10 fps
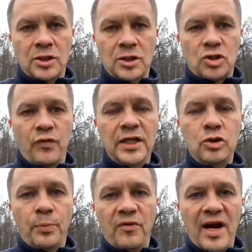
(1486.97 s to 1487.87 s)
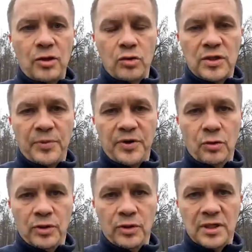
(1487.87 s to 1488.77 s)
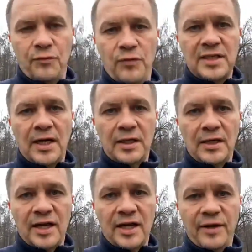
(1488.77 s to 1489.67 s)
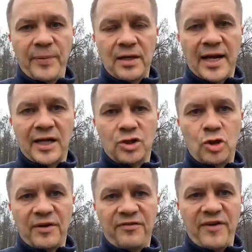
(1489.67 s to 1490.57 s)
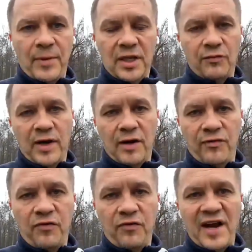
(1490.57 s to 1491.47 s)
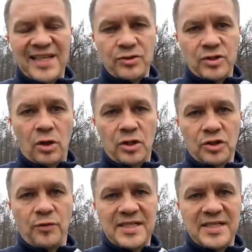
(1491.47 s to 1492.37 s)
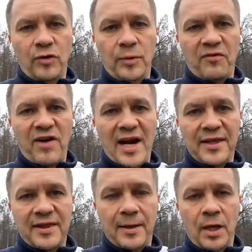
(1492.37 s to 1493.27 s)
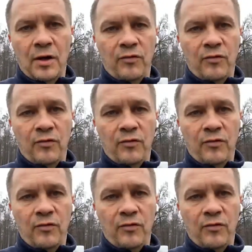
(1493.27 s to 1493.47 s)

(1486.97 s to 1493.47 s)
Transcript: So we need to provide those opportunities, and we're starting a campaign like Adopt a Family, where for $5,000 we basically will provide them,